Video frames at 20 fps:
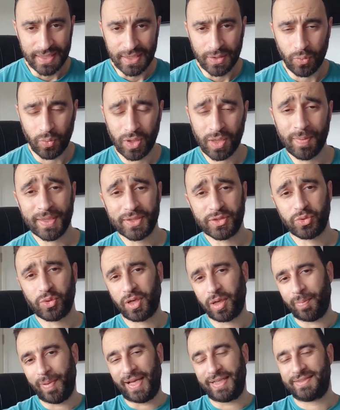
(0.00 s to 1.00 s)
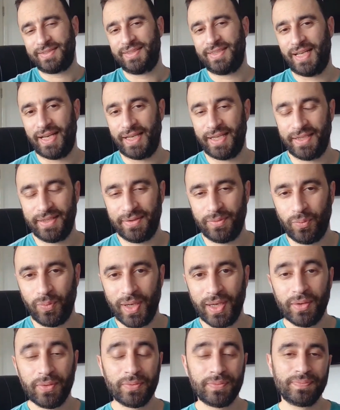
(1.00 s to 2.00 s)
what am I talking about today?
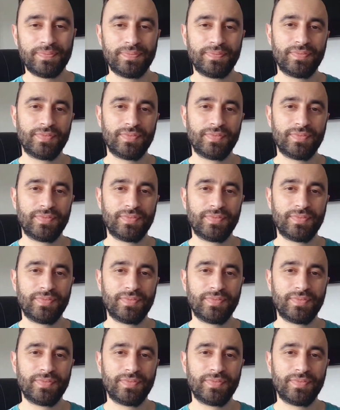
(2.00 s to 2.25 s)
Well,